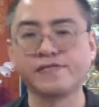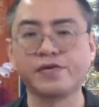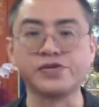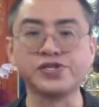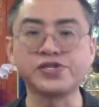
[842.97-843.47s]

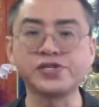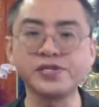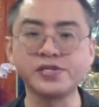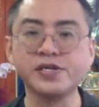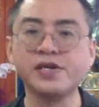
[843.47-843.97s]

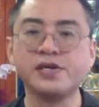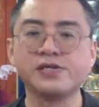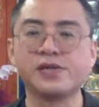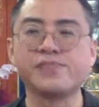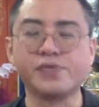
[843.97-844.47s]
conditions
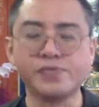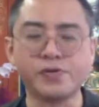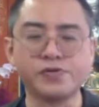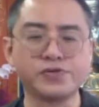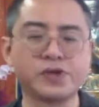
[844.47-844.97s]
that
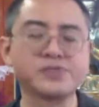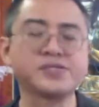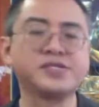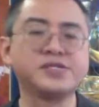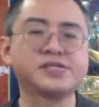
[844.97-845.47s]
promote
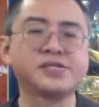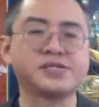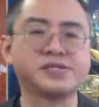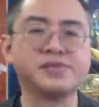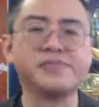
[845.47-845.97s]
drowsiness
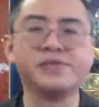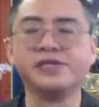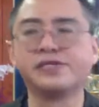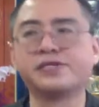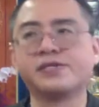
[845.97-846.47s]
and
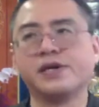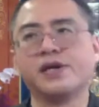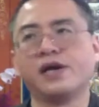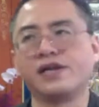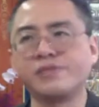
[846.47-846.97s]
sleepiness,
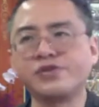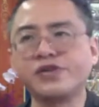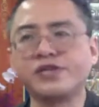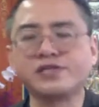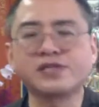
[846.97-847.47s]

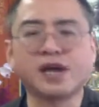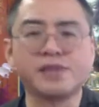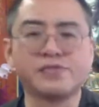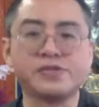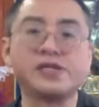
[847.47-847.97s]
especially at this
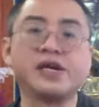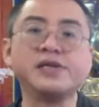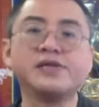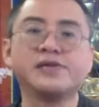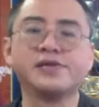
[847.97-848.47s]
time of the day,